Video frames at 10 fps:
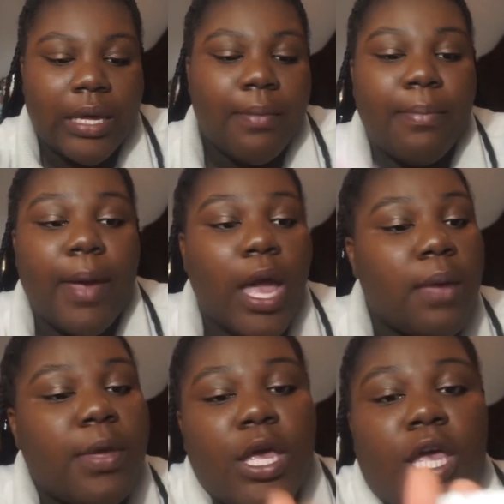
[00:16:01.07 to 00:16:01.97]

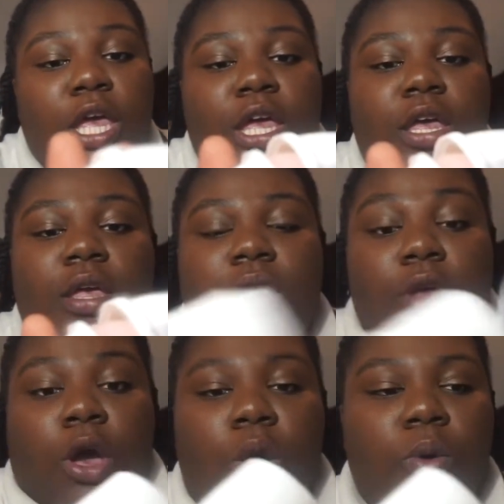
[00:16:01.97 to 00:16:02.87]
Baby.
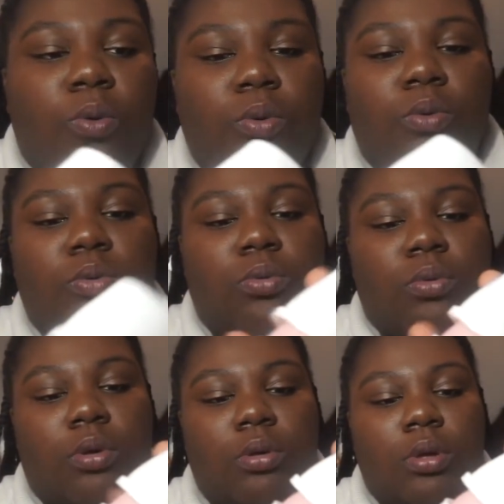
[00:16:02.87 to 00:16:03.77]
Ooh.
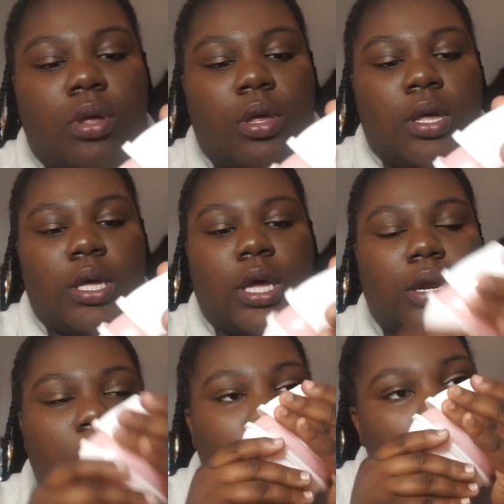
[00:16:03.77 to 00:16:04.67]
Gotta
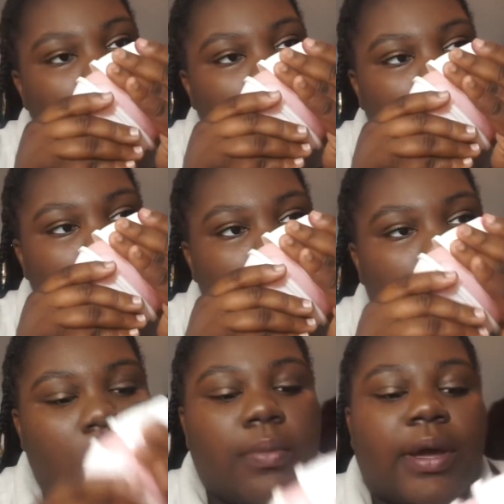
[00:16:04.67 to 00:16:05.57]
go.
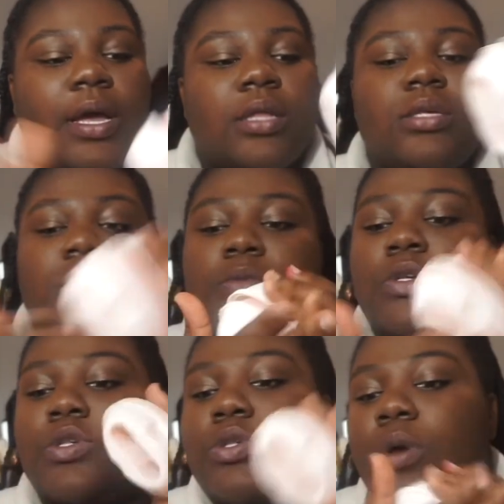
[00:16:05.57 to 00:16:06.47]
Oh my God, this smells
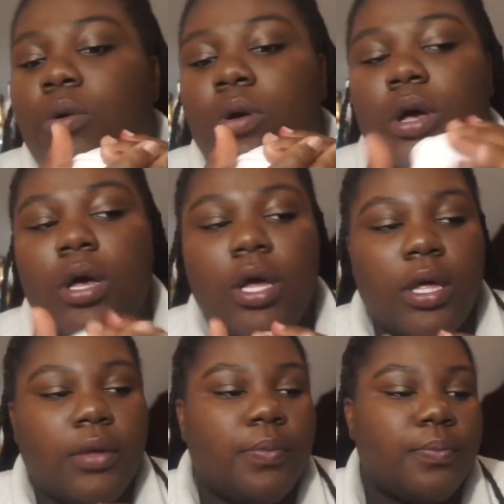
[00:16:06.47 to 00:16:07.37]
so good.